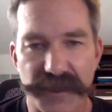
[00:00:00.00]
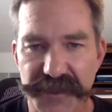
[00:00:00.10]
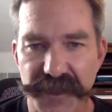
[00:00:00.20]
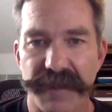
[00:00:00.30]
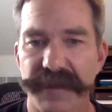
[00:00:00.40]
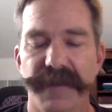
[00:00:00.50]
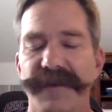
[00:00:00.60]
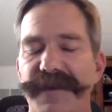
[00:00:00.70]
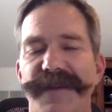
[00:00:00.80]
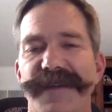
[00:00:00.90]
I'll say,
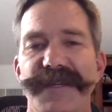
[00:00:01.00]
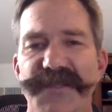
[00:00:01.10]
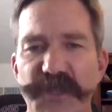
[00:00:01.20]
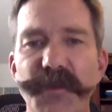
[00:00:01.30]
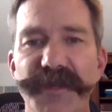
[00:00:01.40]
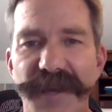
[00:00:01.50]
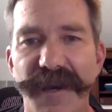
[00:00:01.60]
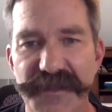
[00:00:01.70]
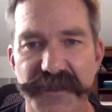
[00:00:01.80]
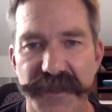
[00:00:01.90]
is human
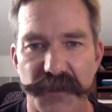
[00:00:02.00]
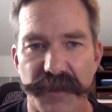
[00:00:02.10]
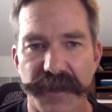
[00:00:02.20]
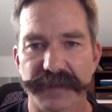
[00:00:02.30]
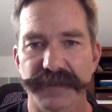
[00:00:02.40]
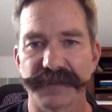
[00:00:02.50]
caused anyway,